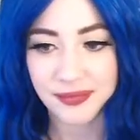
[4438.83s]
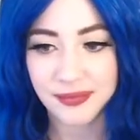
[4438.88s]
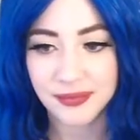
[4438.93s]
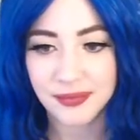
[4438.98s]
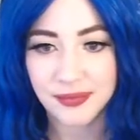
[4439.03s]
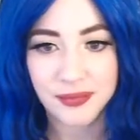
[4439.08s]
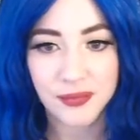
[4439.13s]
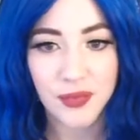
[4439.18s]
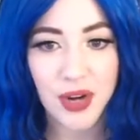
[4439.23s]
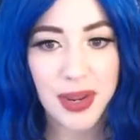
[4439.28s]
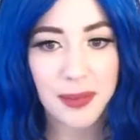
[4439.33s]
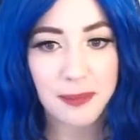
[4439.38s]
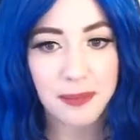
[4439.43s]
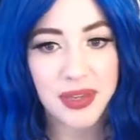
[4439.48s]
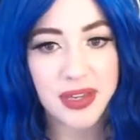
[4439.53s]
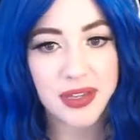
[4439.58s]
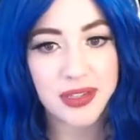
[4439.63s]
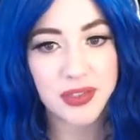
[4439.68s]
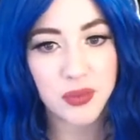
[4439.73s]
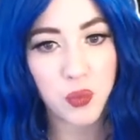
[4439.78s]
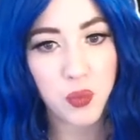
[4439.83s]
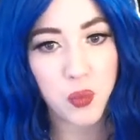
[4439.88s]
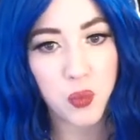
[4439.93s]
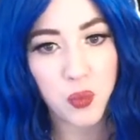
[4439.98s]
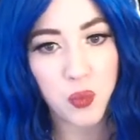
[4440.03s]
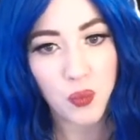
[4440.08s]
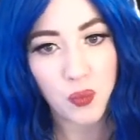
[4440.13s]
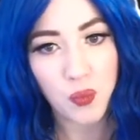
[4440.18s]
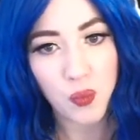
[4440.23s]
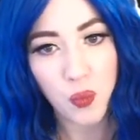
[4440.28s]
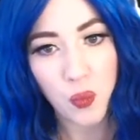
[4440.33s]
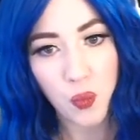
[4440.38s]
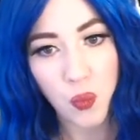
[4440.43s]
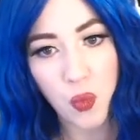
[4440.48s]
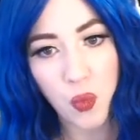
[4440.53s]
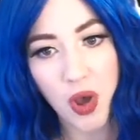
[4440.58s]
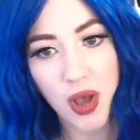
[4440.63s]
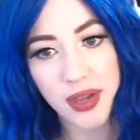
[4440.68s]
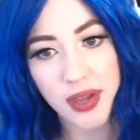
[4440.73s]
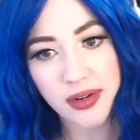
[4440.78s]
Right, because
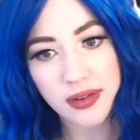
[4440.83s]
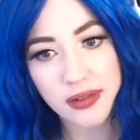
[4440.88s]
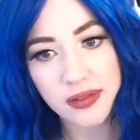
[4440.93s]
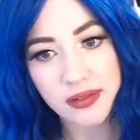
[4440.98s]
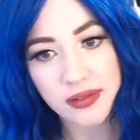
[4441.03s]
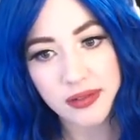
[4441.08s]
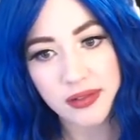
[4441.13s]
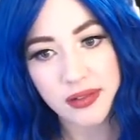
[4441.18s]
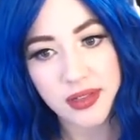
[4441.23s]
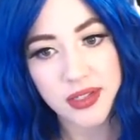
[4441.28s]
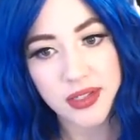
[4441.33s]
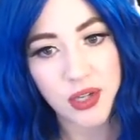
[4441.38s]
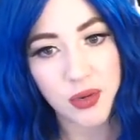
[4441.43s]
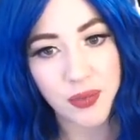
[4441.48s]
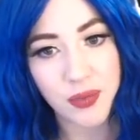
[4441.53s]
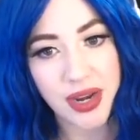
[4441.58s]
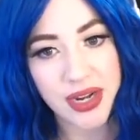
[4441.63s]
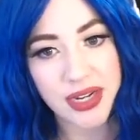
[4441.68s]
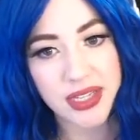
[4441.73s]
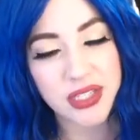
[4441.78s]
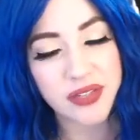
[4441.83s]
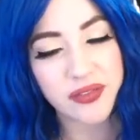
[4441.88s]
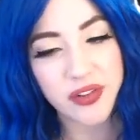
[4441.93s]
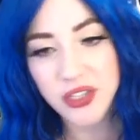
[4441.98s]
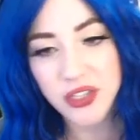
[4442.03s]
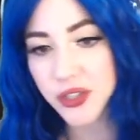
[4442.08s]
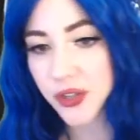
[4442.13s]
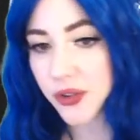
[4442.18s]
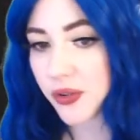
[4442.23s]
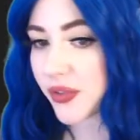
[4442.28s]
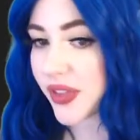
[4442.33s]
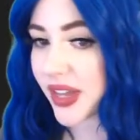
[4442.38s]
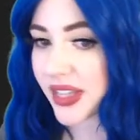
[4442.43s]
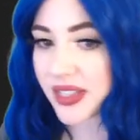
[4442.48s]
1 is our radius of our circle. That's